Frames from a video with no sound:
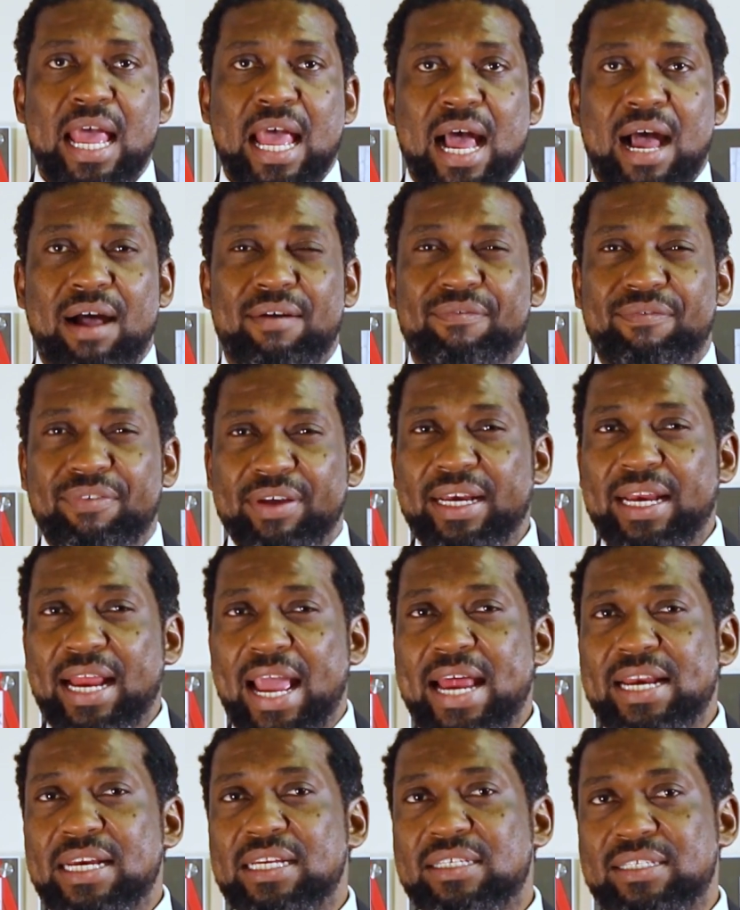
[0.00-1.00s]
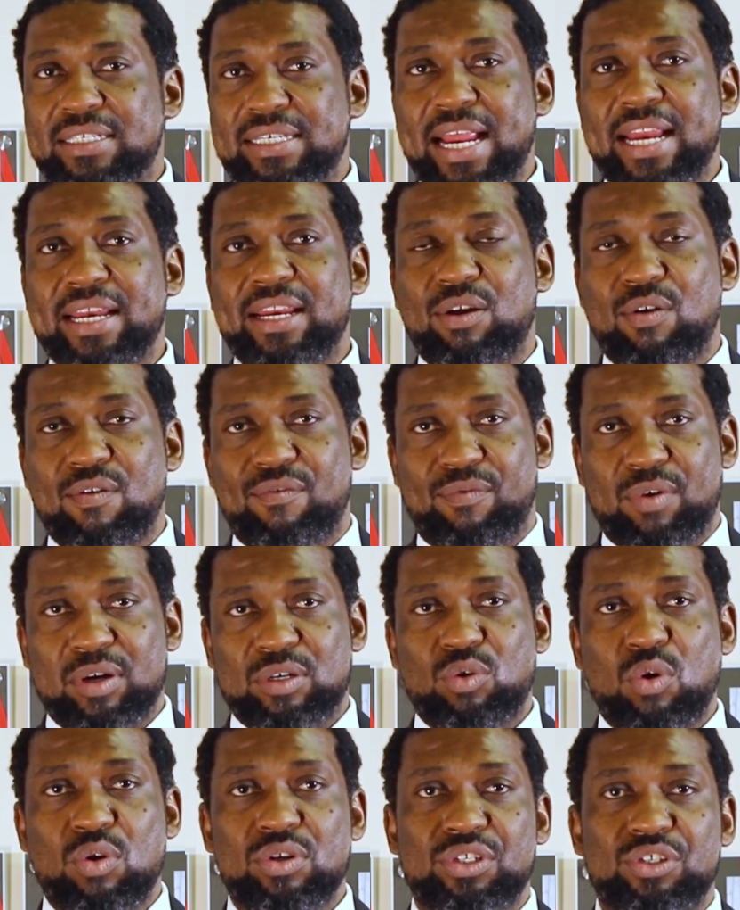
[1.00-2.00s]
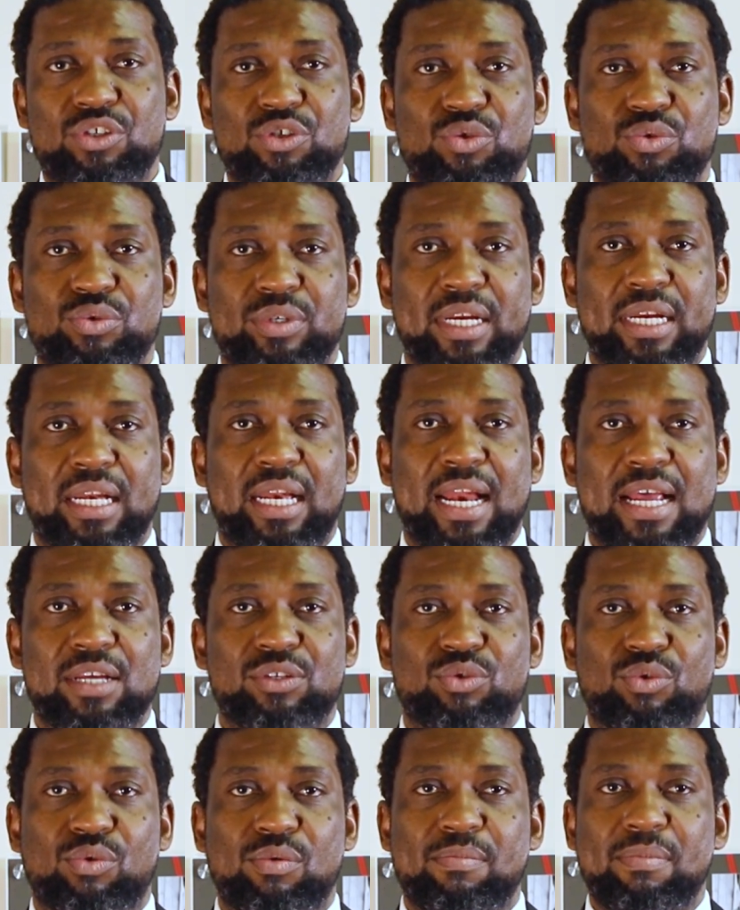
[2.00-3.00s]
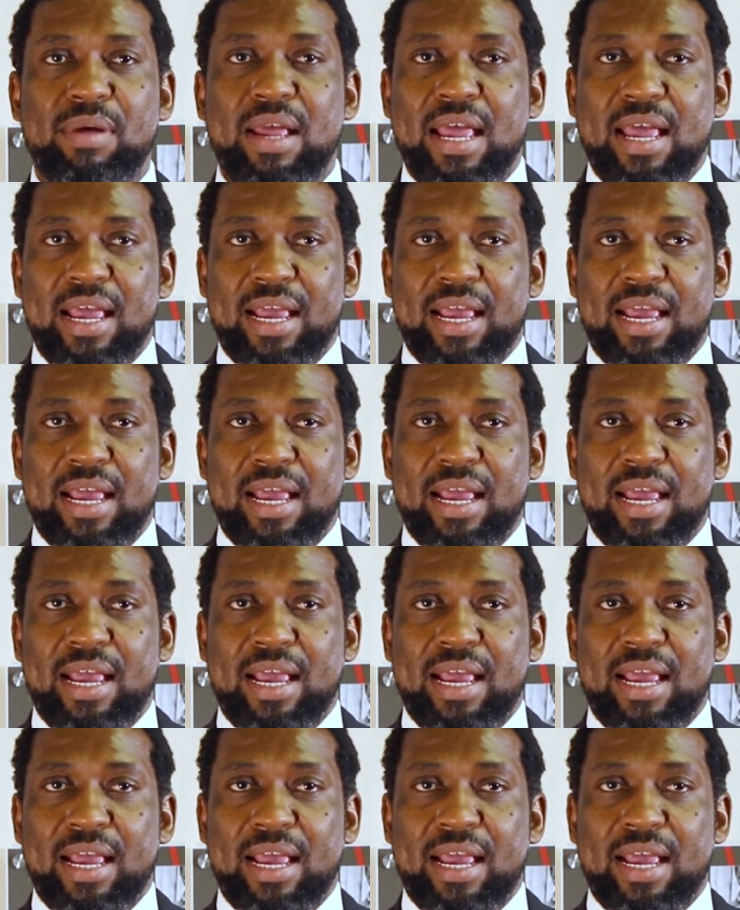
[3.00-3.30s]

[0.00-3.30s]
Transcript: our very understanding of what constitutes a classroom